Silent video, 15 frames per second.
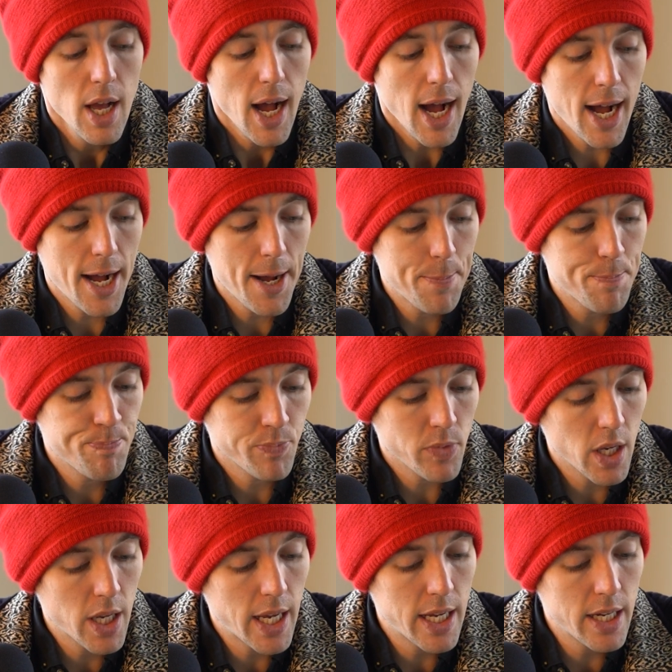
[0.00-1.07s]

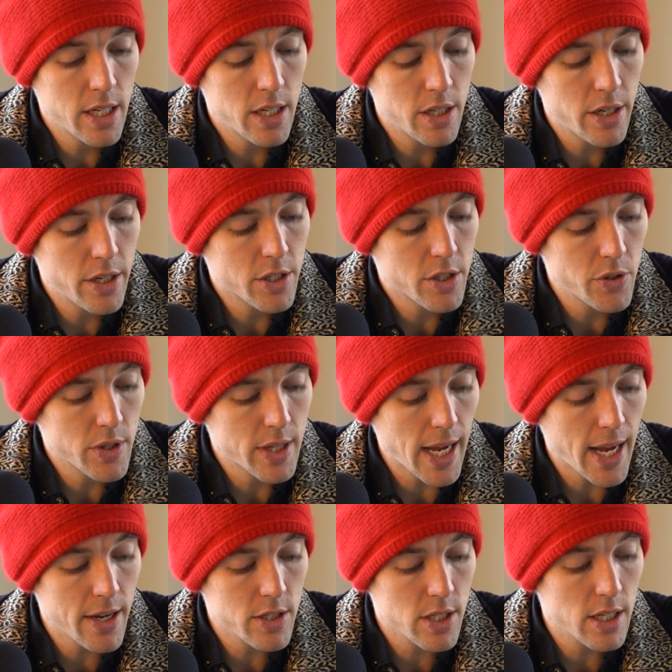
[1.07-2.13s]
In
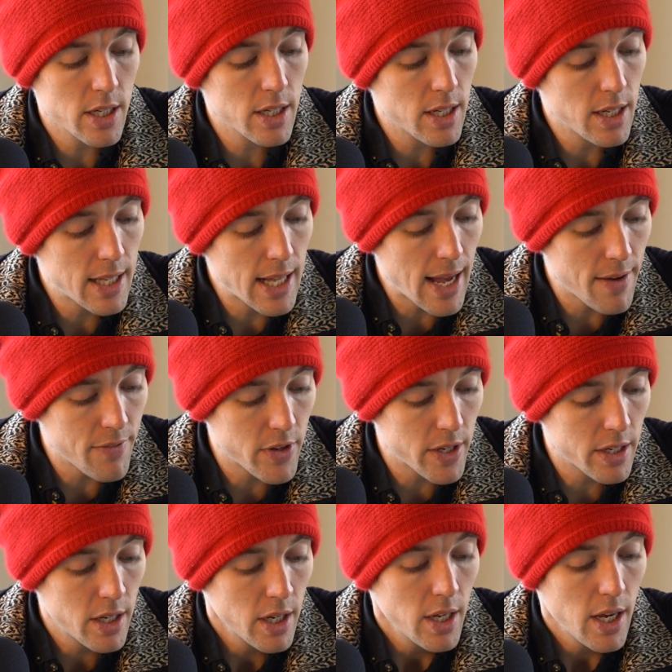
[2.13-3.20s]

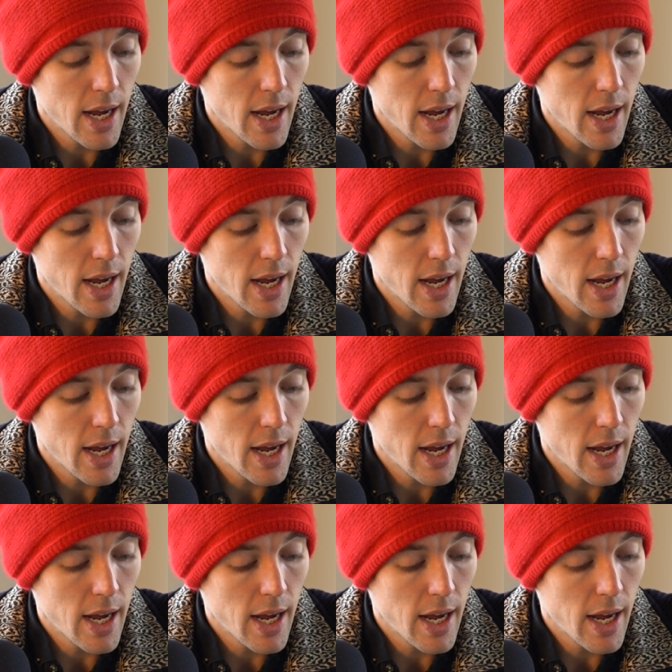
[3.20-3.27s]
2011,